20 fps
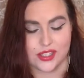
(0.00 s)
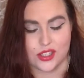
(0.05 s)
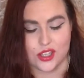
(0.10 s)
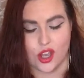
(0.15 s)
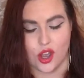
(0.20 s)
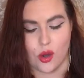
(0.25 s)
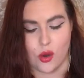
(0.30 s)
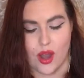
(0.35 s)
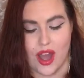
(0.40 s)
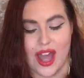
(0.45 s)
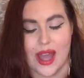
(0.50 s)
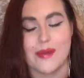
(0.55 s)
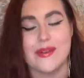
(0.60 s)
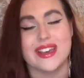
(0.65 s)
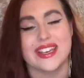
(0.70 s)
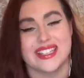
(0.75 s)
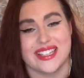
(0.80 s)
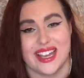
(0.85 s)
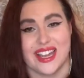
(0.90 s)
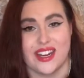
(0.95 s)
So I'm
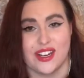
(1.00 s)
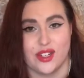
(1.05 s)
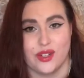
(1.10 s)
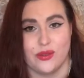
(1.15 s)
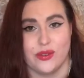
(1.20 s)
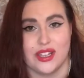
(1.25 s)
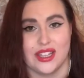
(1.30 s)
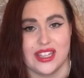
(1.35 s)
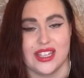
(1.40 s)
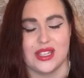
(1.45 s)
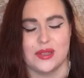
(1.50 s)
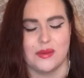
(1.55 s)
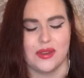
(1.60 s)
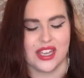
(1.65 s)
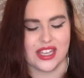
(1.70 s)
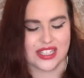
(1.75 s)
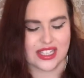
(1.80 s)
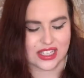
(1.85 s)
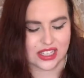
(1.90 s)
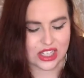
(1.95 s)
excited to read this
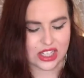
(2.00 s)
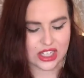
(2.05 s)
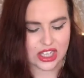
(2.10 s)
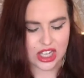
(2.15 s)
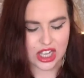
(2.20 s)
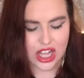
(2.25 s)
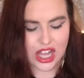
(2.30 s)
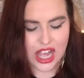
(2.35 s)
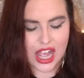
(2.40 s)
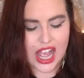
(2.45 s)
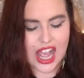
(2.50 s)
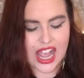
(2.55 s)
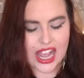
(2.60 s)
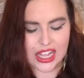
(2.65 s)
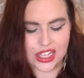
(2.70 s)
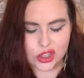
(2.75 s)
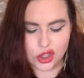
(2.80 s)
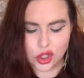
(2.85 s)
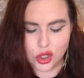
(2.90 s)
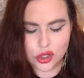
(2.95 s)
because it
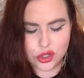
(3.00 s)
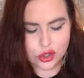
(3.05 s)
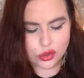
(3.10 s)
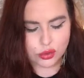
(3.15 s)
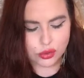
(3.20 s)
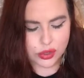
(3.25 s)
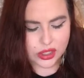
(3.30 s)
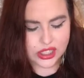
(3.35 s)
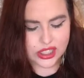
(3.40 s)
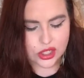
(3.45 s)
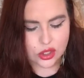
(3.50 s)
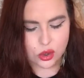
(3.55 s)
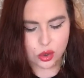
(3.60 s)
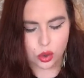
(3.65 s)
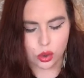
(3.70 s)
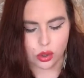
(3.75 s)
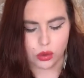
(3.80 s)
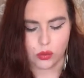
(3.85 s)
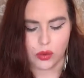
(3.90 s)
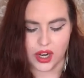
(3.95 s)
looks really
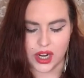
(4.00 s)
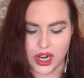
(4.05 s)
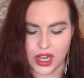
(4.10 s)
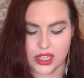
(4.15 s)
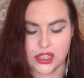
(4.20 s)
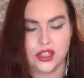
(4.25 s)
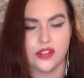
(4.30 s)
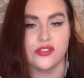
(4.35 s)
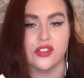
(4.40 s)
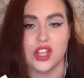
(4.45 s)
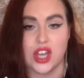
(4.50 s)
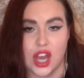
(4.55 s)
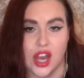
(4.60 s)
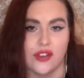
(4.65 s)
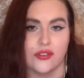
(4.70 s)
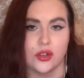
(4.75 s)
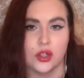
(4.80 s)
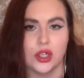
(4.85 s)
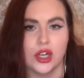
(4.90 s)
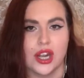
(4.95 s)
cool. One, I love the
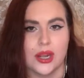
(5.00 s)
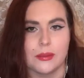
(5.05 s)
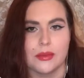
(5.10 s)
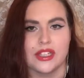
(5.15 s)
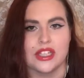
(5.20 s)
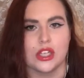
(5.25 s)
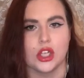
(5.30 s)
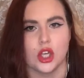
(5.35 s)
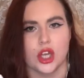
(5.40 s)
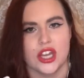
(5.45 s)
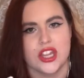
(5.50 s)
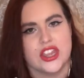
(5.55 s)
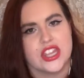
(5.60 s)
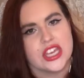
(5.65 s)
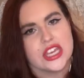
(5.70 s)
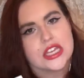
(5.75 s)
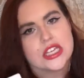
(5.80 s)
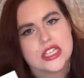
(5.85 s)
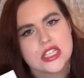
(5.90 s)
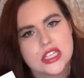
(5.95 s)
cover. I mean, look at
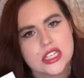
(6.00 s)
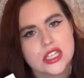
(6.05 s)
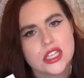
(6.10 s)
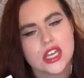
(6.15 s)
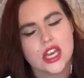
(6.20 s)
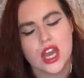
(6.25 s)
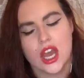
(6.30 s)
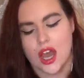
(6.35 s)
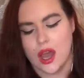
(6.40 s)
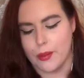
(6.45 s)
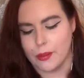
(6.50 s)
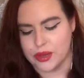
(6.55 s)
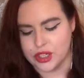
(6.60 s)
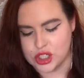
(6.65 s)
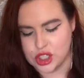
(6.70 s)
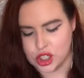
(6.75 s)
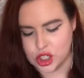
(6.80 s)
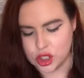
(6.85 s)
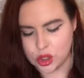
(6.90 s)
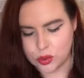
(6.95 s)
this.
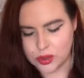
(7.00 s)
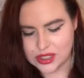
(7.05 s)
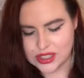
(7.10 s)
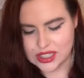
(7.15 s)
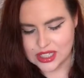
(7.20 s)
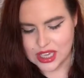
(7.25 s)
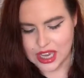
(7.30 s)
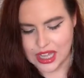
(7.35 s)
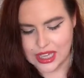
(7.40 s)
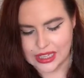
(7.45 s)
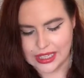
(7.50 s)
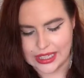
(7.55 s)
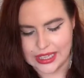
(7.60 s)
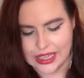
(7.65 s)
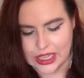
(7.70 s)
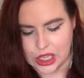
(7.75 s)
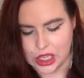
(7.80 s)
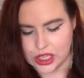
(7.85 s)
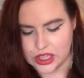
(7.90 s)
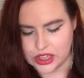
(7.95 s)
But two, it's got
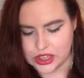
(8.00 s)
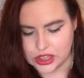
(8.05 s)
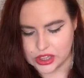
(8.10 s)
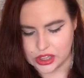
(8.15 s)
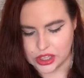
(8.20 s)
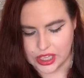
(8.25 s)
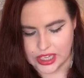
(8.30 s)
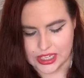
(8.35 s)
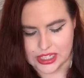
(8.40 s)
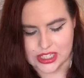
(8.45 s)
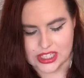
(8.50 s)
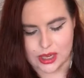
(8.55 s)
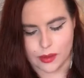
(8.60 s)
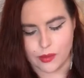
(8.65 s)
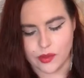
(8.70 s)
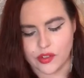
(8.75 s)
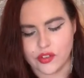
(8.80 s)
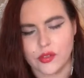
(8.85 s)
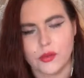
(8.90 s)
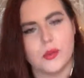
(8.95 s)
like
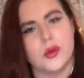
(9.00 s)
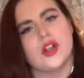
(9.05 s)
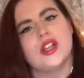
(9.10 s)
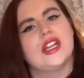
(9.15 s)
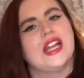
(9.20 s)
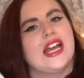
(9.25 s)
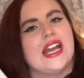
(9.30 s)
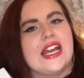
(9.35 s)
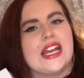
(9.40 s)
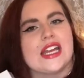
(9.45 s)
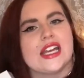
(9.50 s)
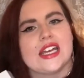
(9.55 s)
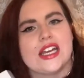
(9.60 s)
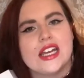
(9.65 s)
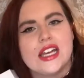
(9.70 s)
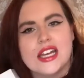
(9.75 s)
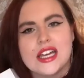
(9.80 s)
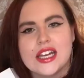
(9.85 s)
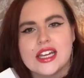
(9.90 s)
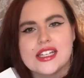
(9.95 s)
some of them are like
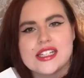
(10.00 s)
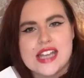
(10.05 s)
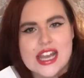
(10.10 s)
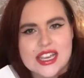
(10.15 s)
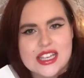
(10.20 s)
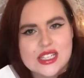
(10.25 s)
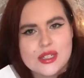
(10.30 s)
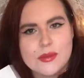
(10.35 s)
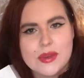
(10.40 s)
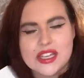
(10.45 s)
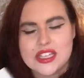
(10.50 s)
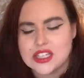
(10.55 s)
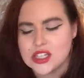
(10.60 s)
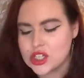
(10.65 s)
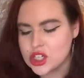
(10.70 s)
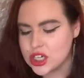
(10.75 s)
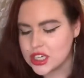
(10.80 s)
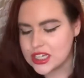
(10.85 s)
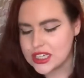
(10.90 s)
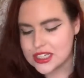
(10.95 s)
text
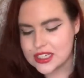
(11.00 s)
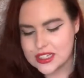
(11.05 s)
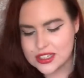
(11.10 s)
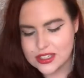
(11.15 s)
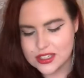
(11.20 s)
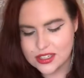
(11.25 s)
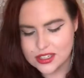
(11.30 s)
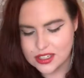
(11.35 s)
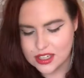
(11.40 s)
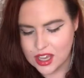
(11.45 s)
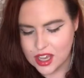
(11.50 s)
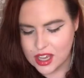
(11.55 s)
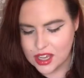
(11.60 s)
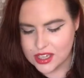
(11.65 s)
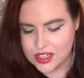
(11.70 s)
messages.